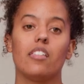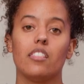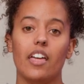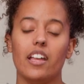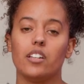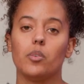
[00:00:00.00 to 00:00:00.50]

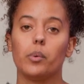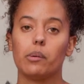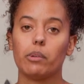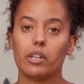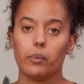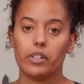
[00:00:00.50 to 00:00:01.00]
Then what I'm
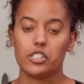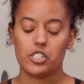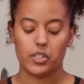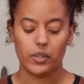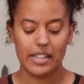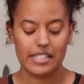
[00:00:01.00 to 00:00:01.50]
going to want to
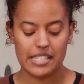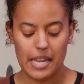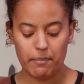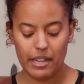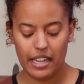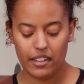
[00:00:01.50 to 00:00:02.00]
do is take
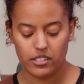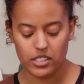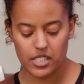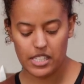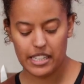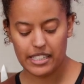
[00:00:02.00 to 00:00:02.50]
my
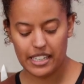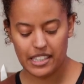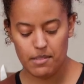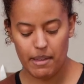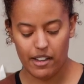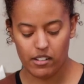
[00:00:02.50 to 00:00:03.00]
angles and kick
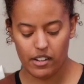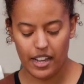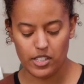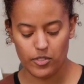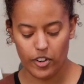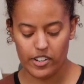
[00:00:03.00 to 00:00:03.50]
them out as far